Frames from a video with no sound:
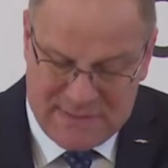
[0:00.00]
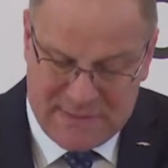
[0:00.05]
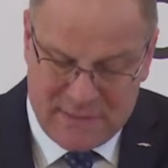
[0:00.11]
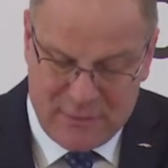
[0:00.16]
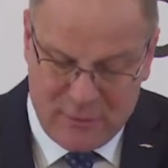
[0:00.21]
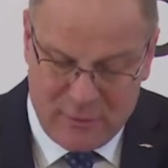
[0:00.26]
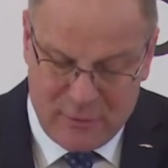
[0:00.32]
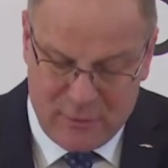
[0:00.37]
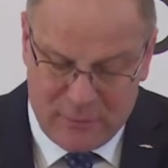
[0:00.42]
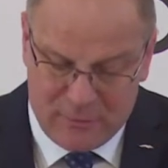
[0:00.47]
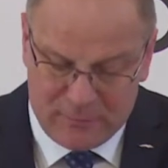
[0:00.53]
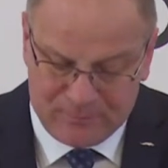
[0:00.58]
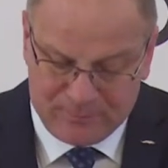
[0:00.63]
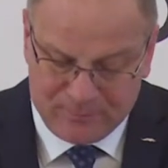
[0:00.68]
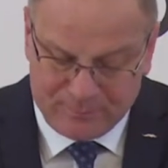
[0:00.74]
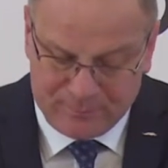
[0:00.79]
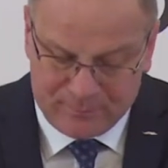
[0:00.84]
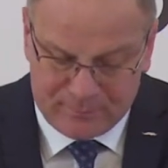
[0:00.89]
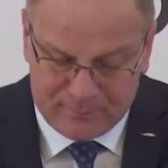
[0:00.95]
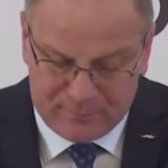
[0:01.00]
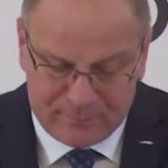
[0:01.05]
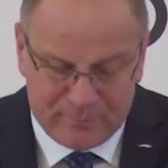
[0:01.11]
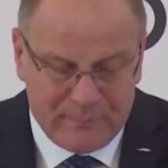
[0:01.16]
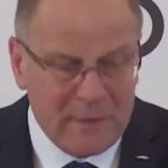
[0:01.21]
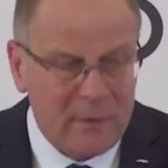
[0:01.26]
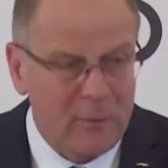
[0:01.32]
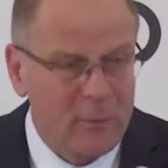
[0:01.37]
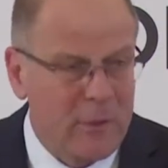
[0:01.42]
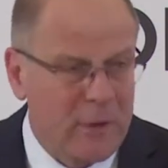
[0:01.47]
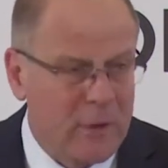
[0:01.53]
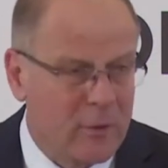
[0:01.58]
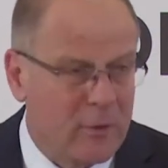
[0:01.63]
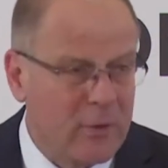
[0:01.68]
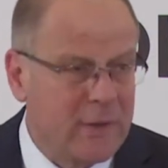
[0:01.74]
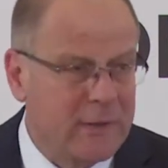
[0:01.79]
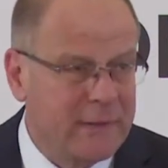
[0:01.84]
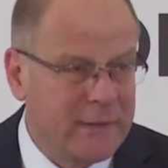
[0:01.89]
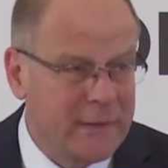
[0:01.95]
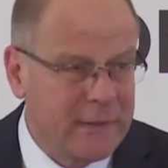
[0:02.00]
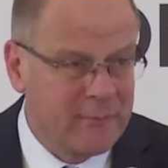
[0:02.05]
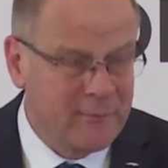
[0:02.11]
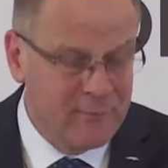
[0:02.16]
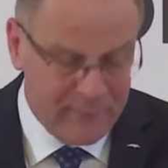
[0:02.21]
goal. We are already